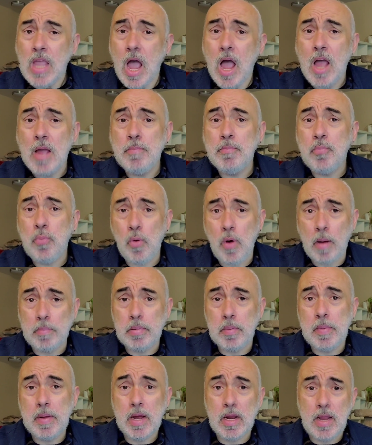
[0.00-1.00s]
I'm
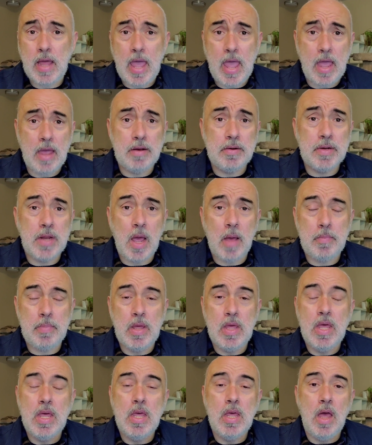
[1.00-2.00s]
probably going to end up
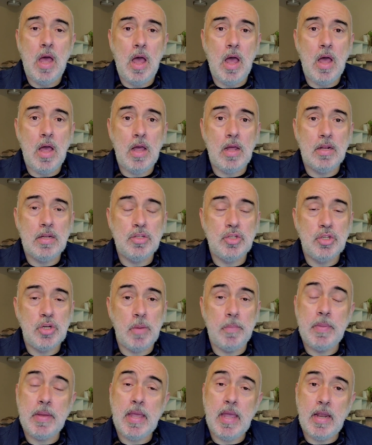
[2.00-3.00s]

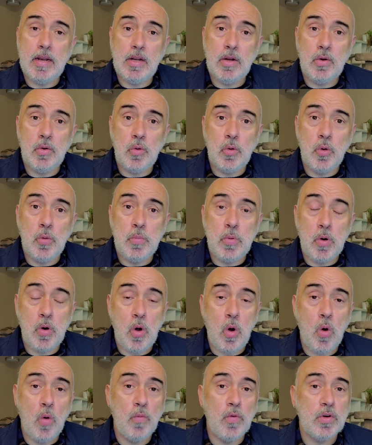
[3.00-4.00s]
jumping in an Uber
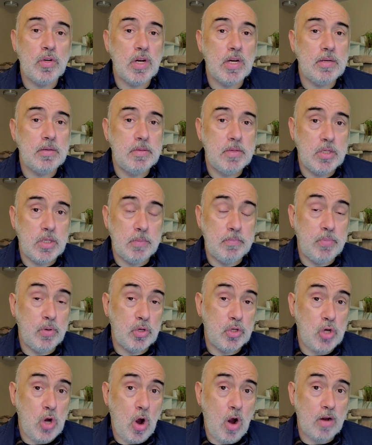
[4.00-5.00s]
over to
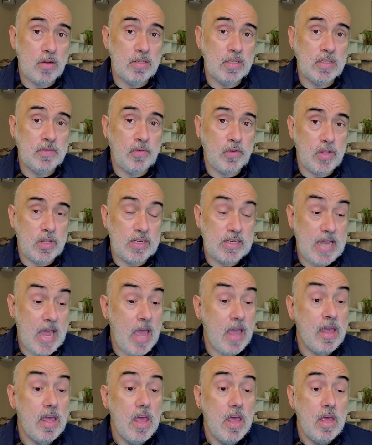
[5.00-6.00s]
Busch Gardens for the
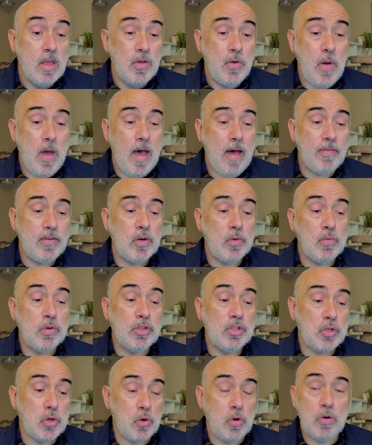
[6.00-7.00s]
day. You have to
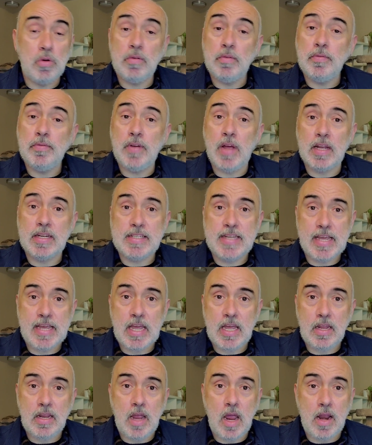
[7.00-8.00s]
reserve a
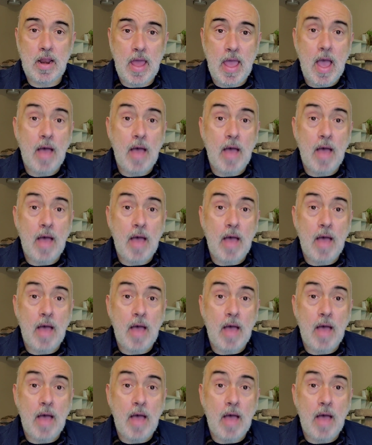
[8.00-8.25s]
ticket, and I